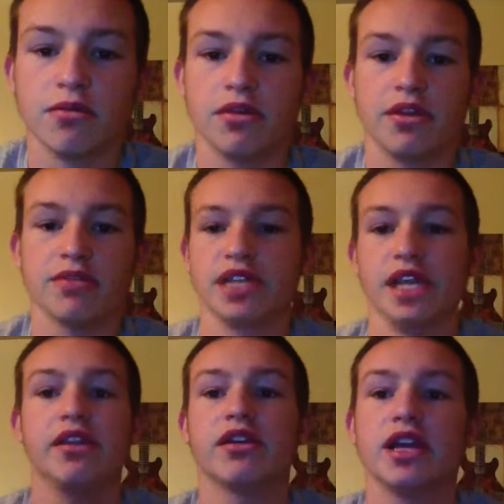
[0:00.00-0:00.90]
there was an
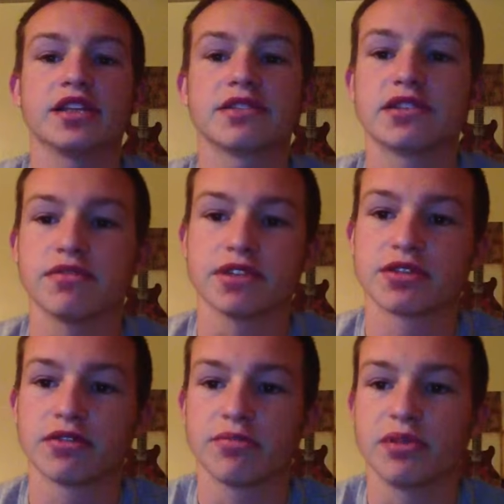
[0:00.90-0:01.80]
eagerness to
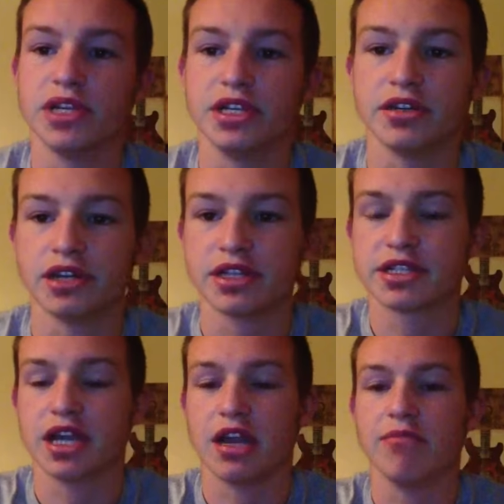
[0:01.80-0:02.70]
restore the preaching during this
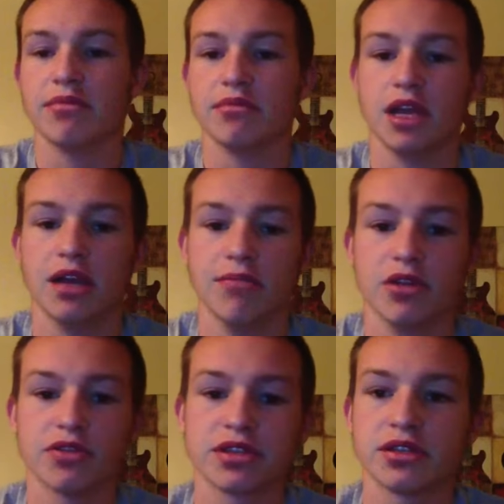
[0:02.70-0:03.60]
time.
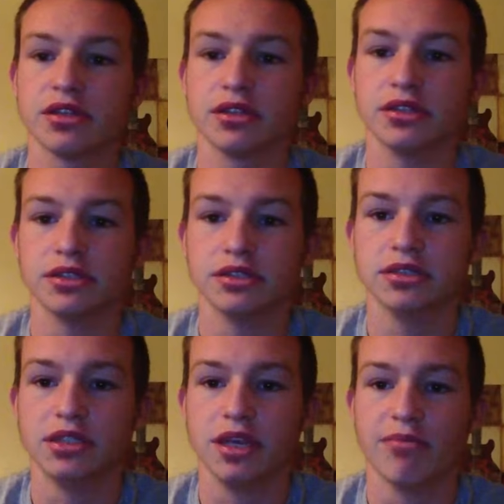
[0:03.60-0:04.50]
Most
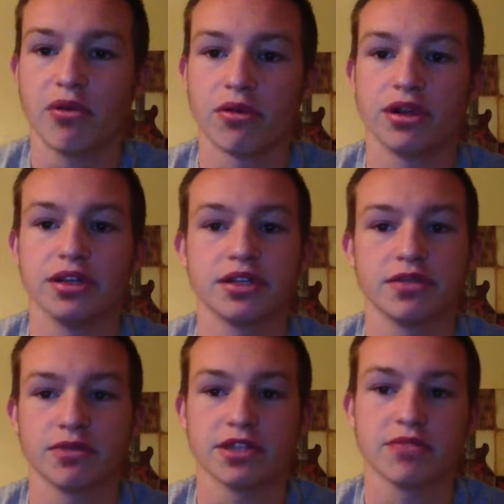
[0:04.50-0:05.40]
important
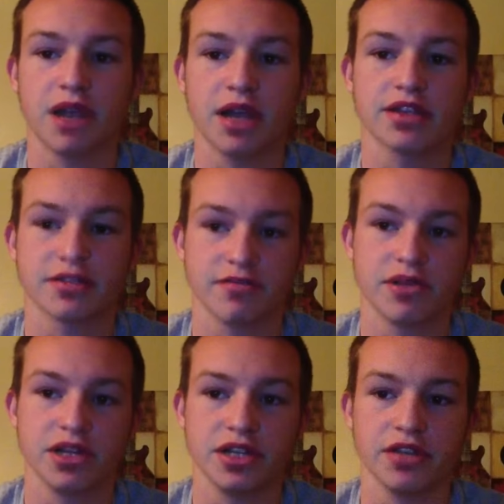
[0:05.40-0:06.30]
was the practice of
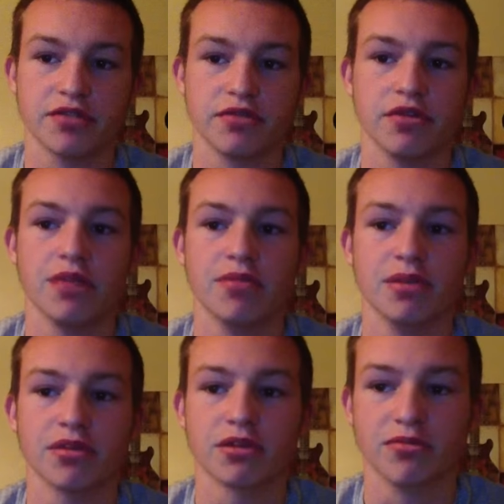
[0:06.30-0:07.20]
preaching through a
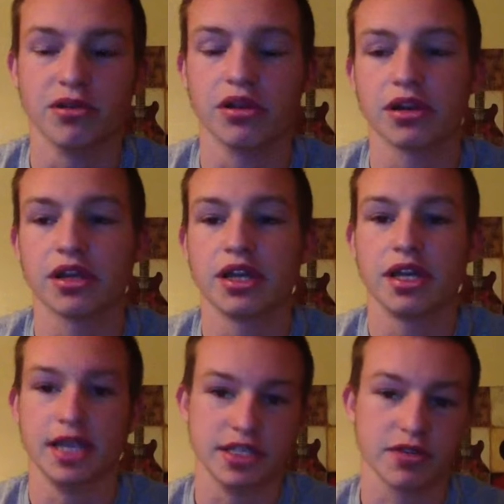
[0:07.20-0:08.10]
biblical book
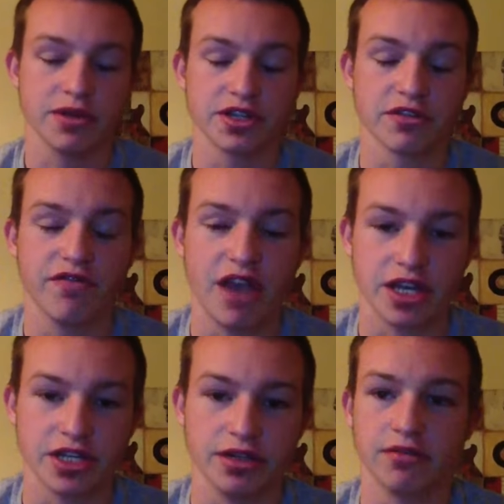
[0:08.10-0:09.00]
in sequential
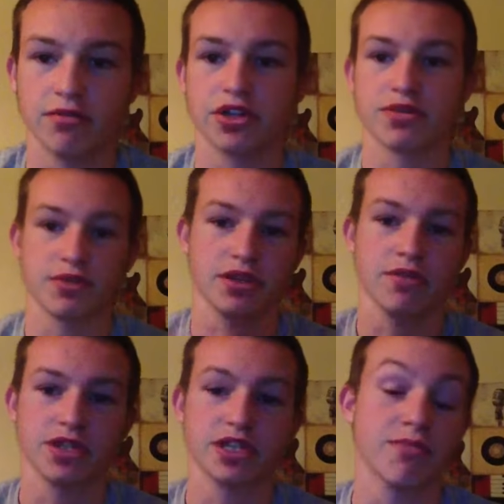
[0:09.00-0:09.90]
fashion, which
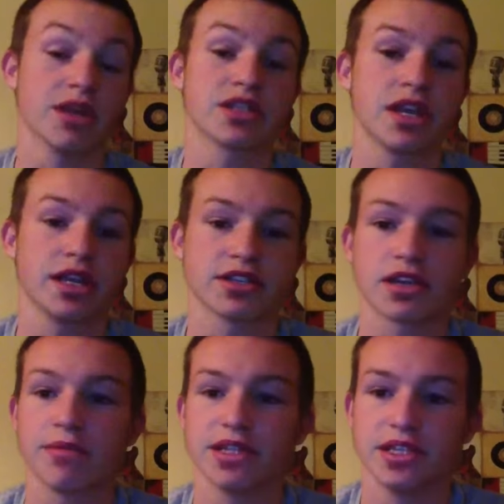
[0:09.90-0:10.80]
is much like a
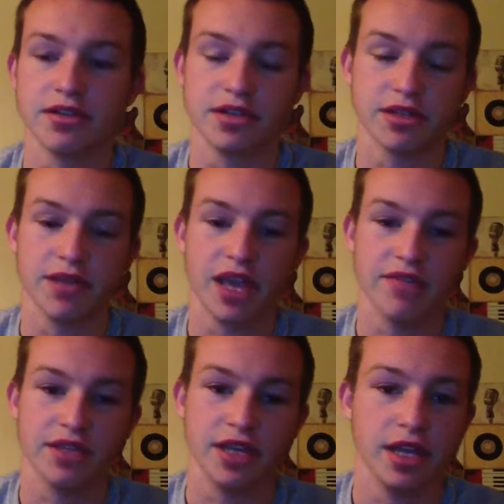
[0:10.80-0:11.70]
sermon series that we
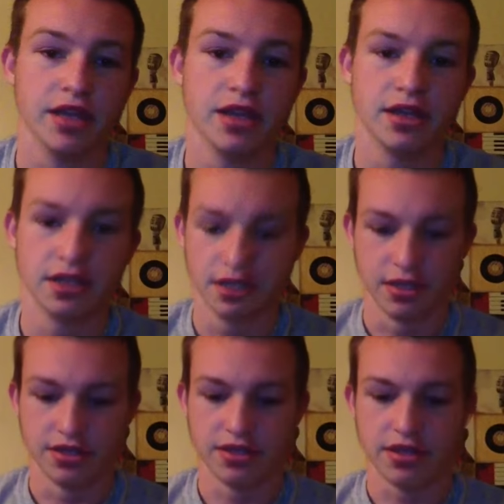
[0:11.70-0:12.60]
have today.
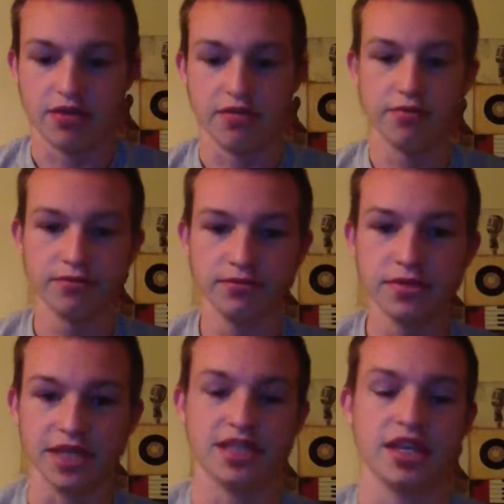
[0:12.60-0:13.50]
So
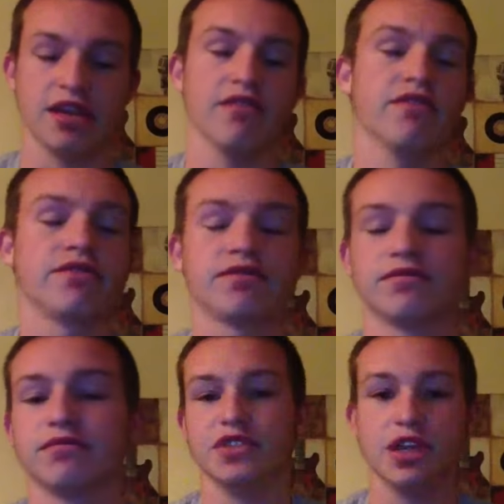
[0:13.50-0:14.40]
instead of
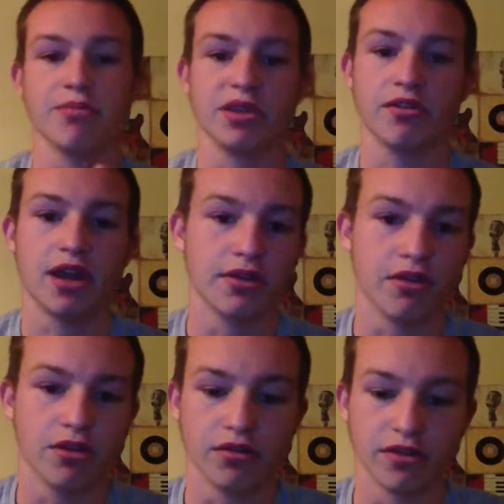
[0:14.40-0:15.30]
jumping around
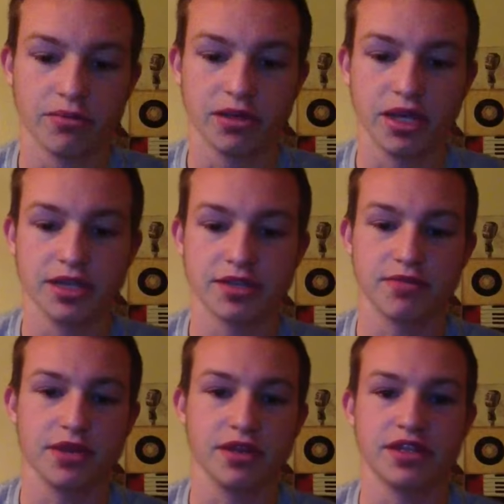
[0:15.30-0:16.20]
all over the place
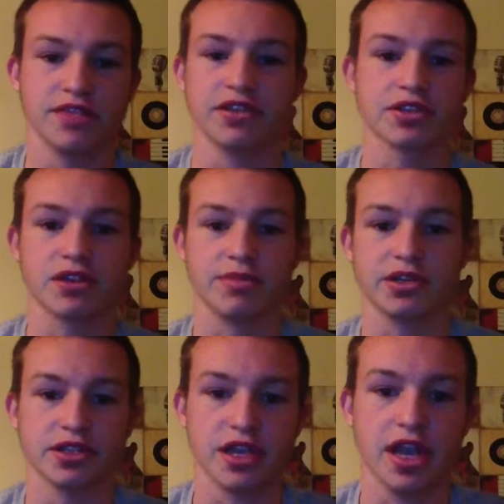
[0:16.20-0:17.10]
with different
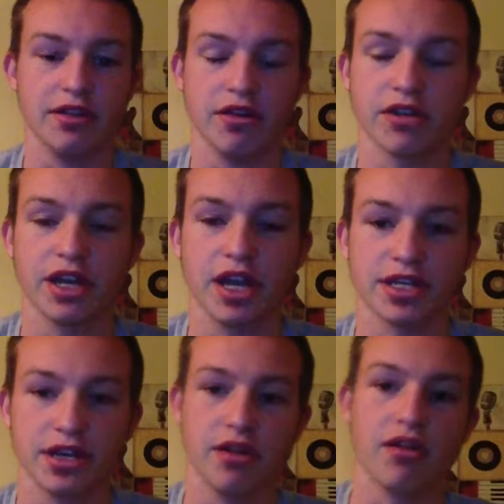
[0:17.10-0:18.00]
scriptures that had no
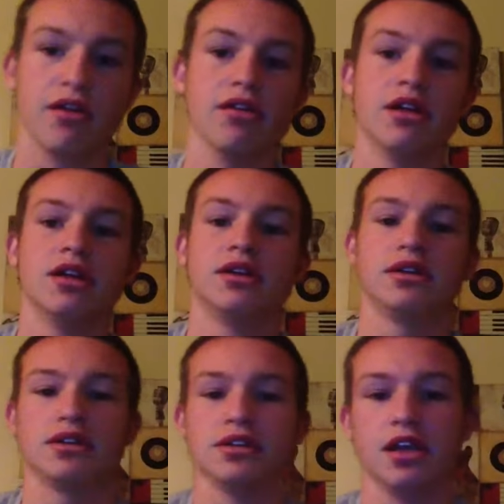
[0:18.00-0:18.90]
connection at all,
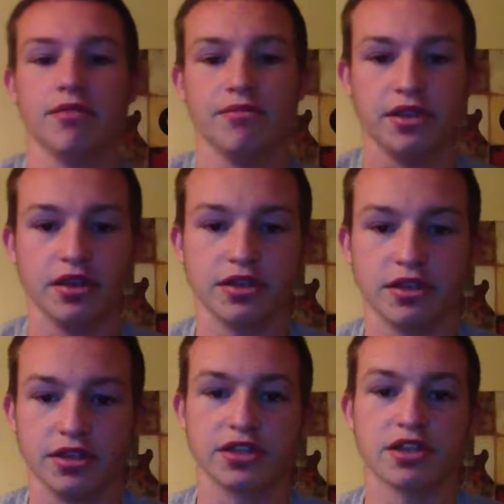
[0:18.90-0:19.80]

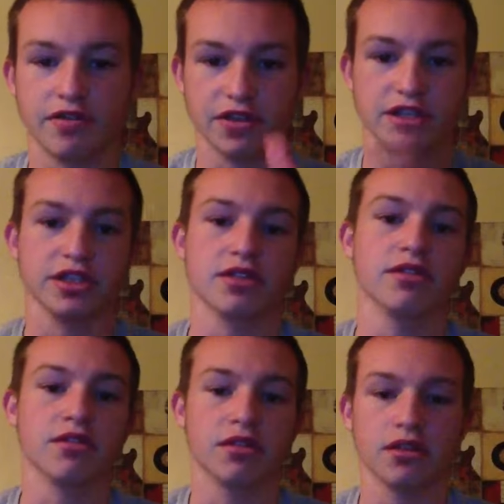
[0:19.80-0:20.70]
the services,
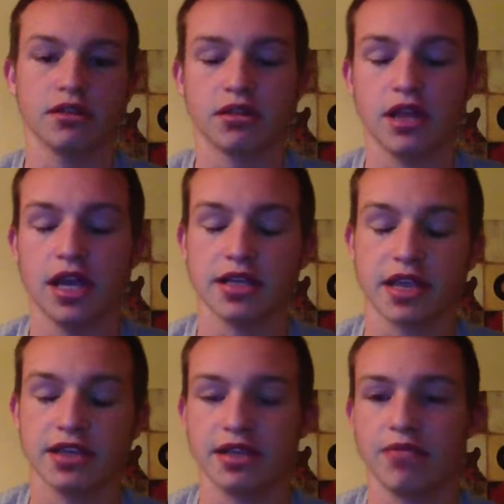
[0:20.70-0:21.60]
and
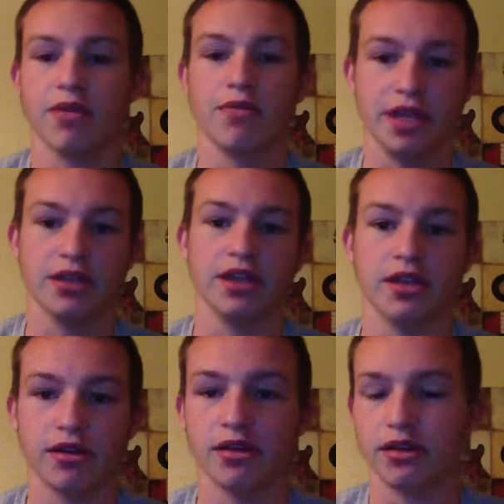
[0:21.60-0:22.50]
as they went
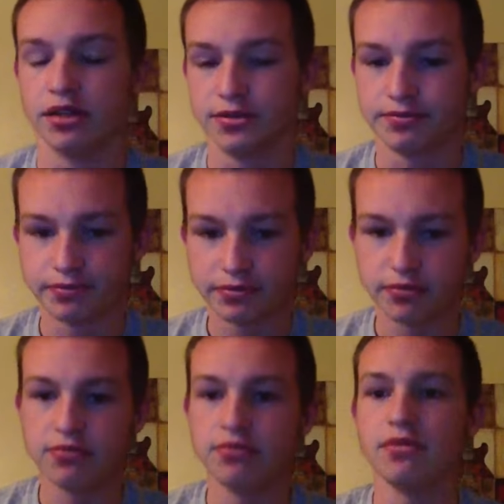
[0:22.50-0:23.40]
weekly or
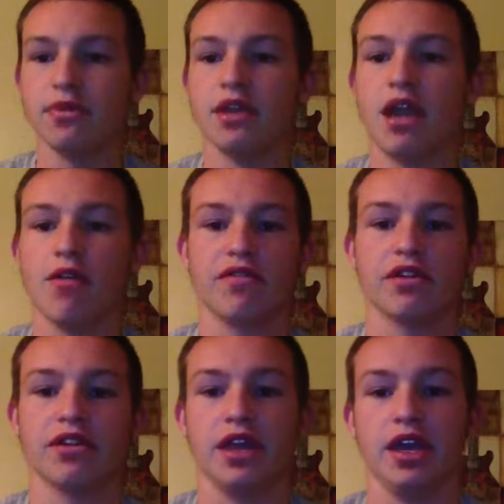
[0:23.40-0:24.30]

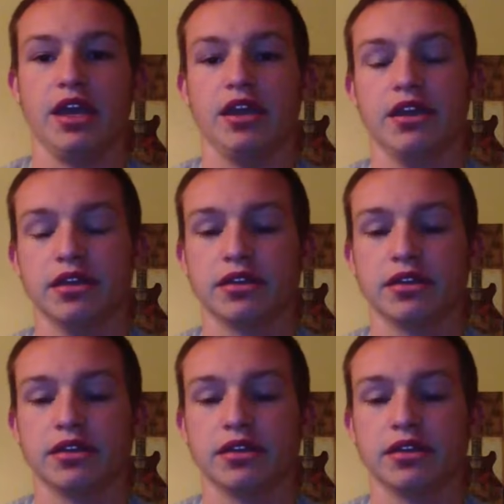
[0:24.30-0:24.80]
however they